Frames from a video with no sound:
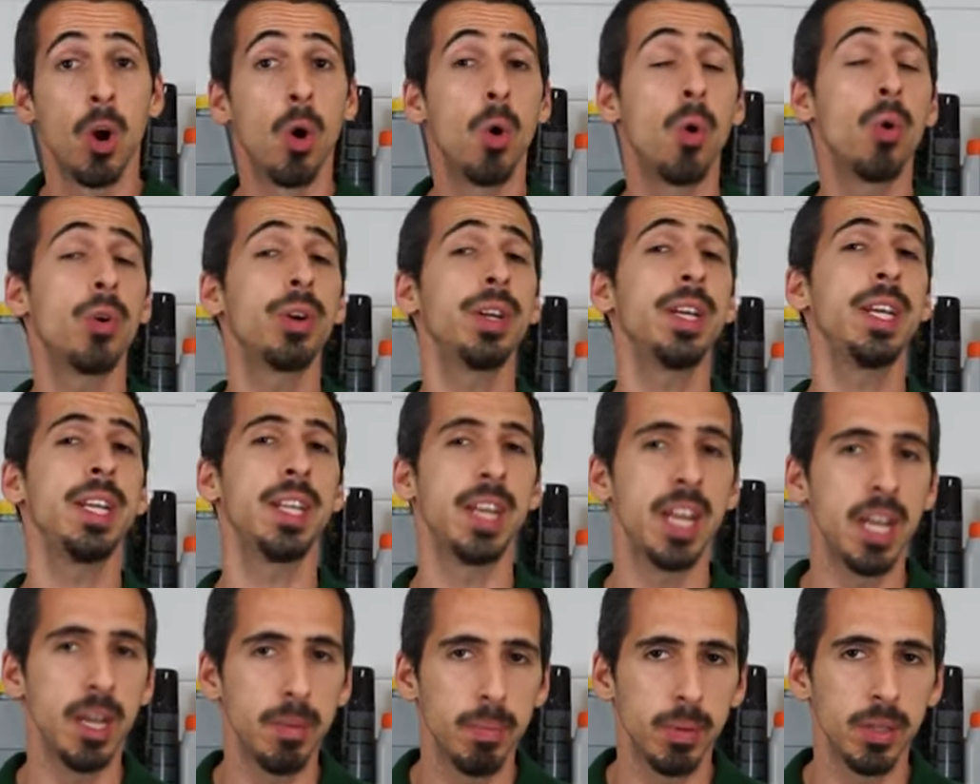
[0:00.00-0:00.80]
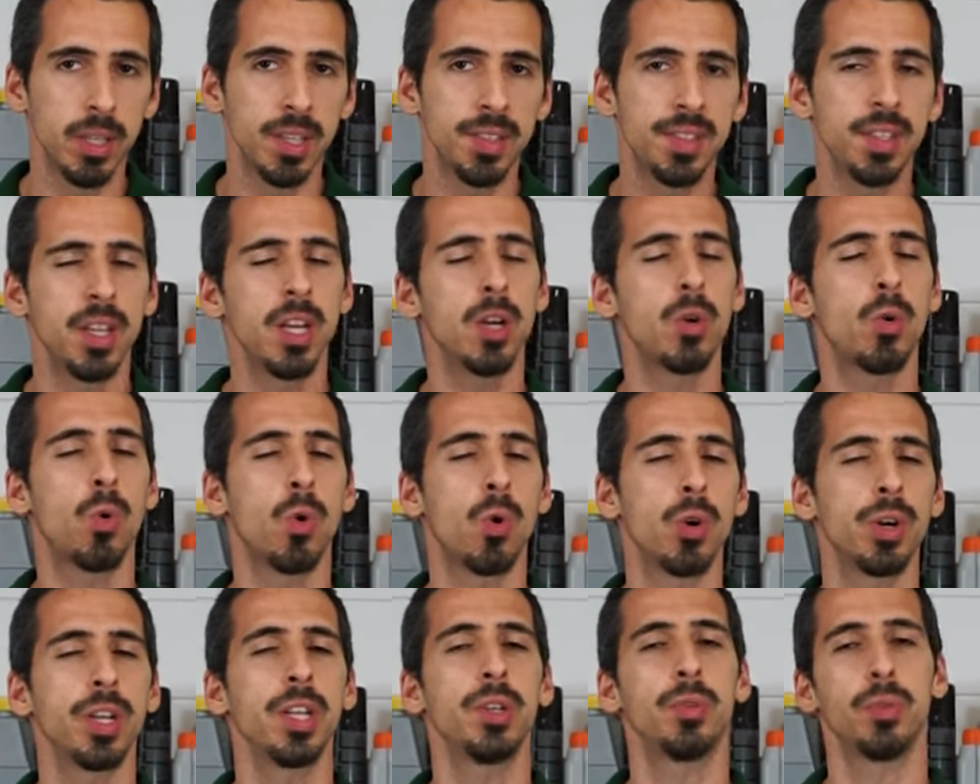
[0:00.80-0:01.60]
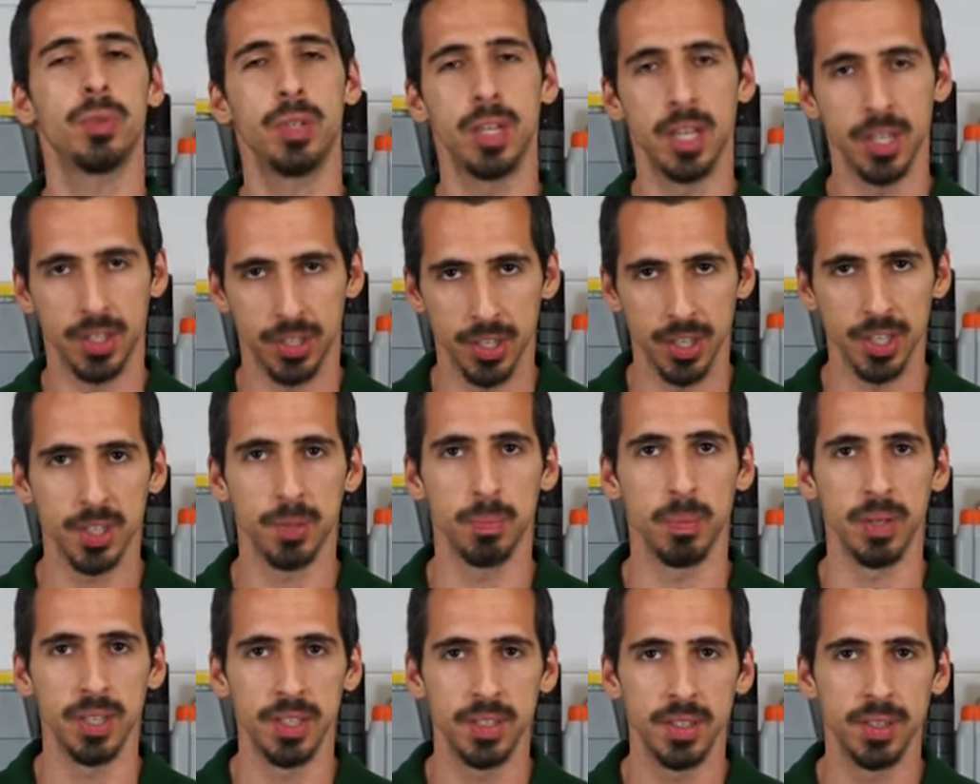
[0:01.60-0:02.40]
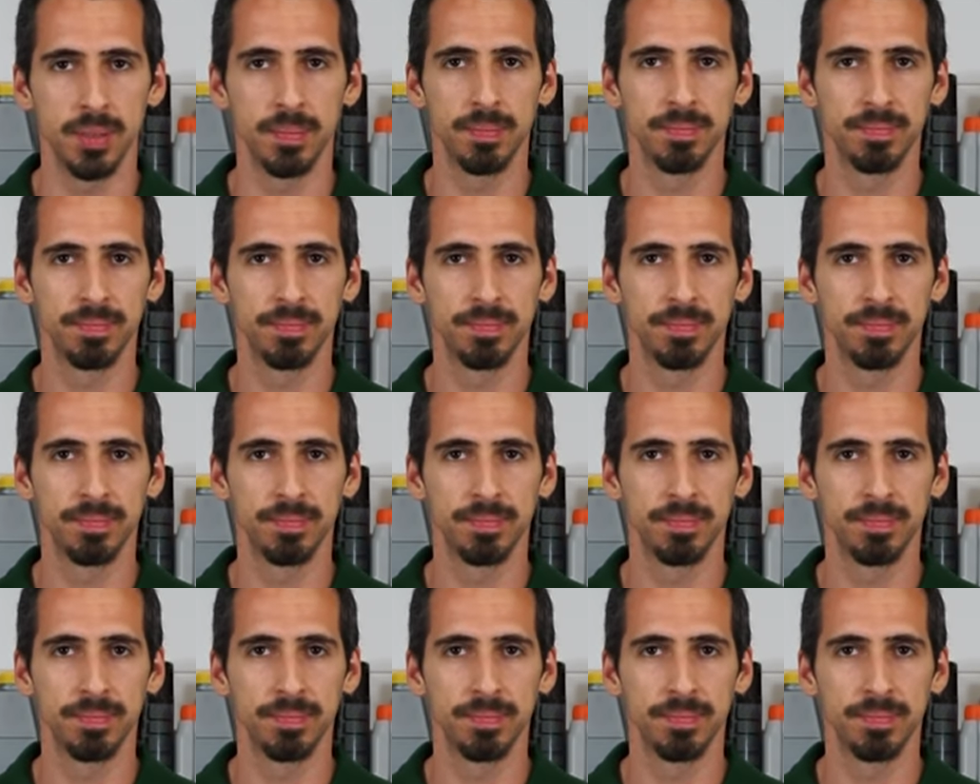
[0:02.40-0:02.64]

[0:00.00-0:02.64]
or enable it according to the adjustment.